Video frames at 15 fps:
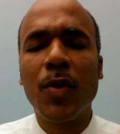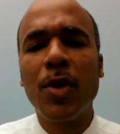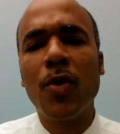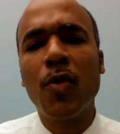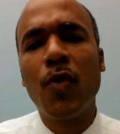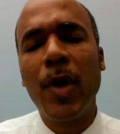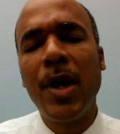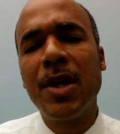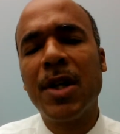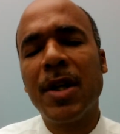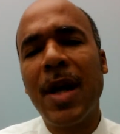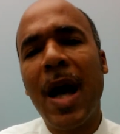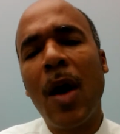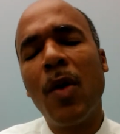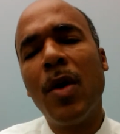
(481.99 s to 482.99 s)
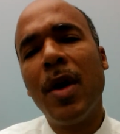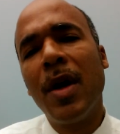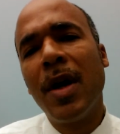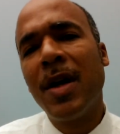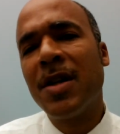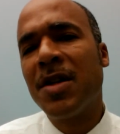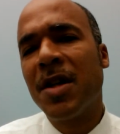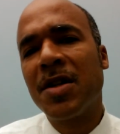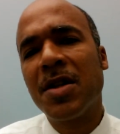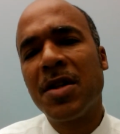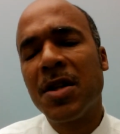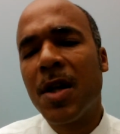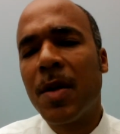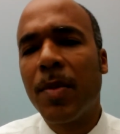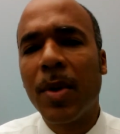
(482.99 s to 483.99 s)
when you're reaching out, it's just as
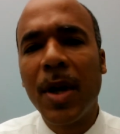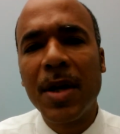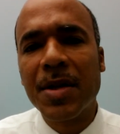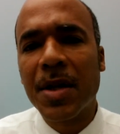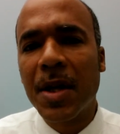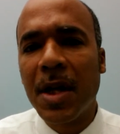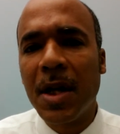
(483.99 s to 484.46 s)
simple as an